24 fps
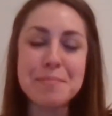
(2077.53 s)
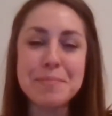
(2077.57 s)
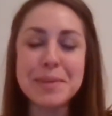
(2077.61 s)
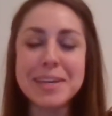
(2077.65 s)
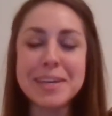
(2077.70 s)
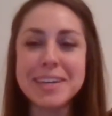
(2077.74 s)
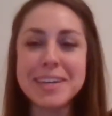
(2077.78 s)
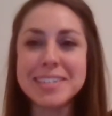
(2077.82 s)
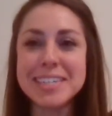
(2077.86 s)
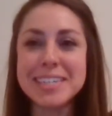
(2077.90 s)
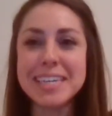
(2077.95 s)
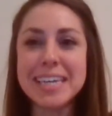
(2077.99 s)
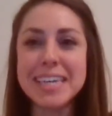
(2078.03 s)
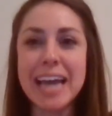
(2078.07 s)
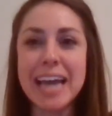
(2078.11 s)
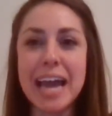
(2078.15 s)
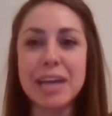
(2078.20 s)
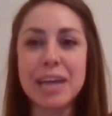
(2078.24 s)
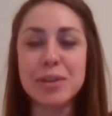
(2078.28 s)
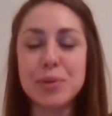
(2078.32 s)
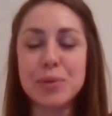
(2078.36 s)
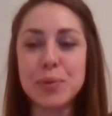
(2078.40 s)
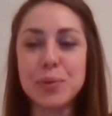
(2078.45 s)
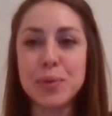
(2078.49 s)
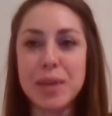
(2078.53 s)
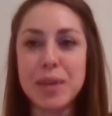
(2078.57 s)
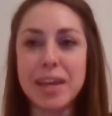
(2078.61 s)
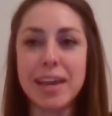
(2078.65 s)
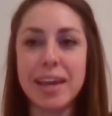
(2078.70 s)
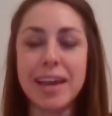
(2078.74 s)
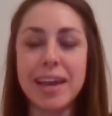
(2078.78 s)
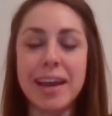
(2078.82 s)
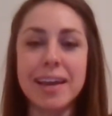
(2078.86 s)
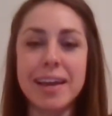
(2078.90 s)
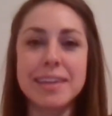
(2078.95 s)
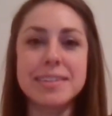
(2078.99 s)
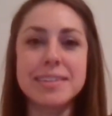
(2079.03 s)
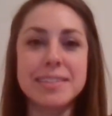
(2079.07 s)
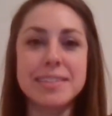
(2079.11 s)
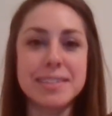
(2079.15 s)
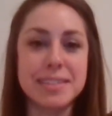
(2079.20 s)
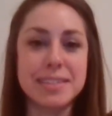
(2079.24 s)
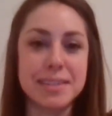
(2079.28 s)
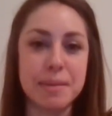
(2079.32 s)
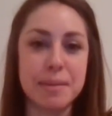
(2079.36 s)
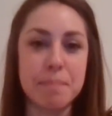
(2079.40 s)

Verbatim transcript: because again, you can't